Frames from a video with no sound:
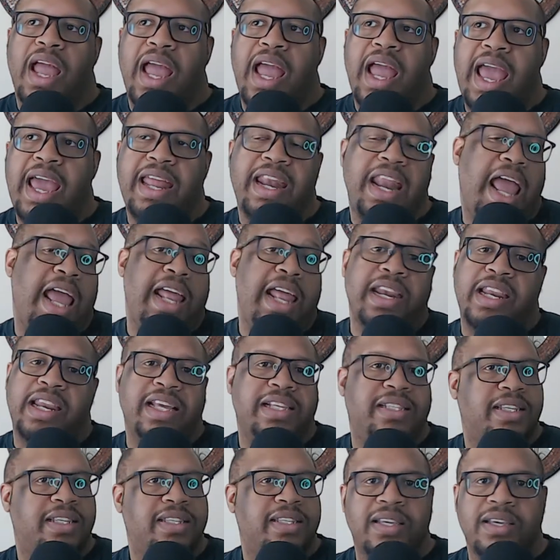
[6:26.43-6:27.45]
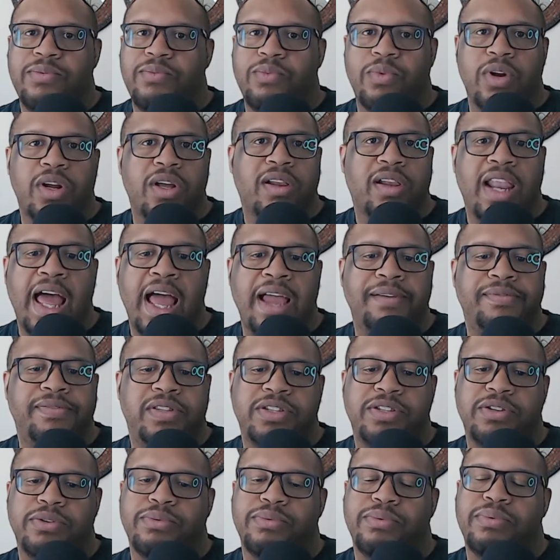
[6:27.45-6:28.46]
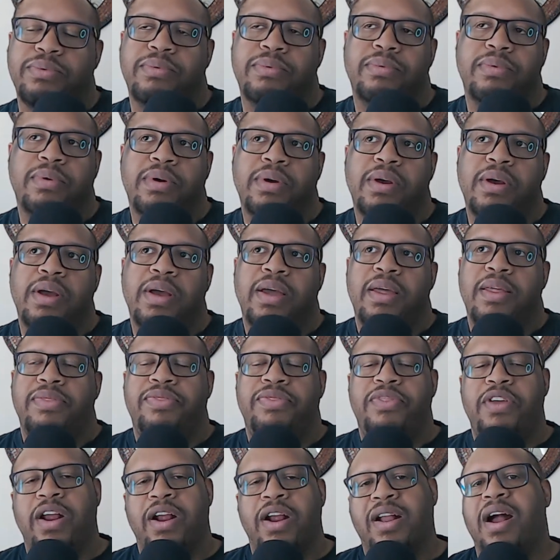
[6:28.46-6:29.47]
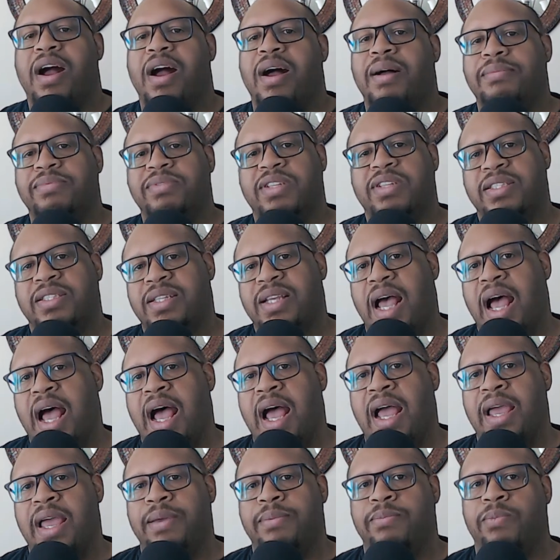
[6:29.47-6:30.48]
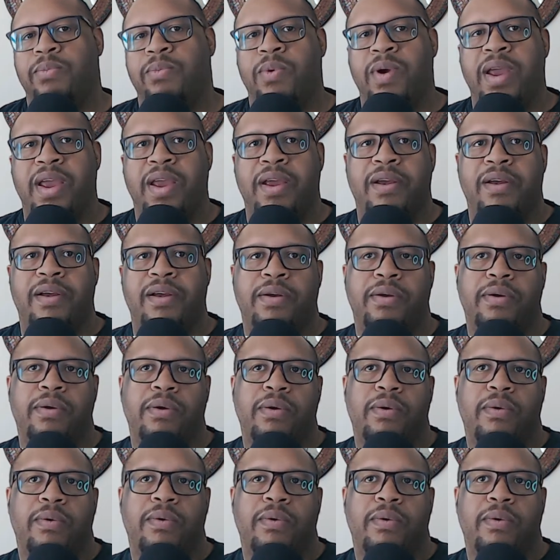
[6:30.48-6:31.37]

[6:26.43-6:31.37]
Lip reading: and this is in real life too, there comes a time where